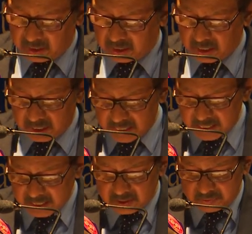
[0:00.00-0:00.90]
The
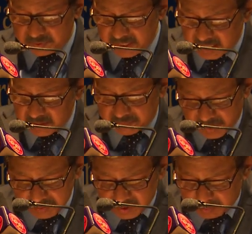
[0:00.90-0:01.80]
latest FICCI
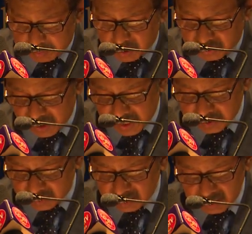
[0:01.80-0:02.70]
Frames report
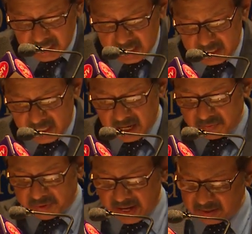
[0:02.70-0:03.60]
says there
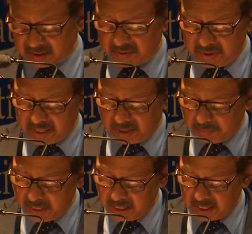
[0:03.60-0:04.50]
are 570
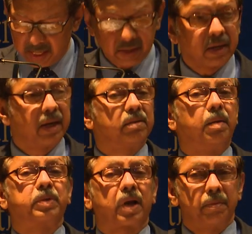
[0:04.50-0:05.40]
million internet
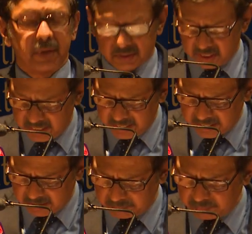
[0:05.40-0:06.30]
subscribers in
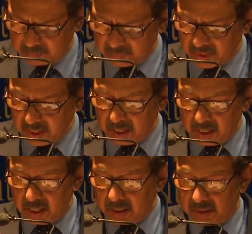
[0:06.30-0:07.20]
India.
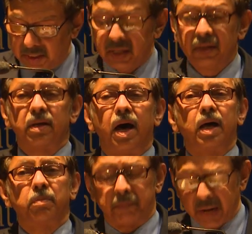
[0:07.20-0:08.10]
These
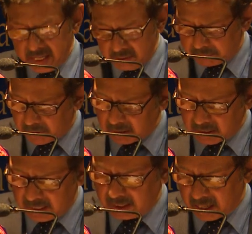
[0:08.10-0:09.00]
are
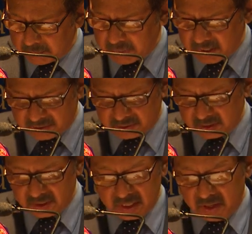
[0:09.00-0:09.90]
mind-boggling numbers
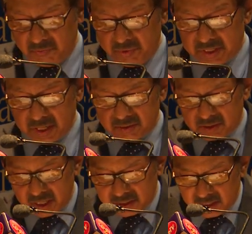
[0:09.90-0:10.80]
which are
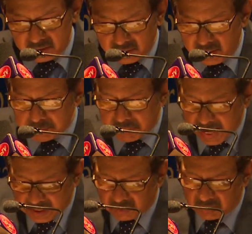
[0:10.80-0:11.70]
certain to
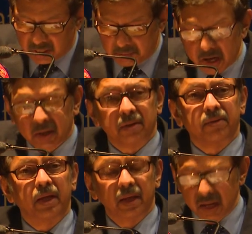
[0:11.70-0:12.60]
impact our
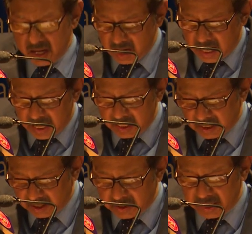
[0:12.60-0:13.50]
democracy and
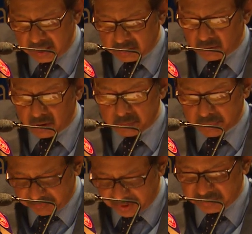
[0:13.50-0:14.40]
our electoral
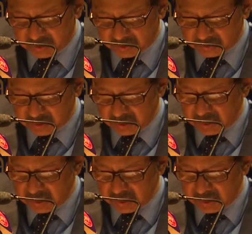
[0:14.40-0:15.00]
preferences.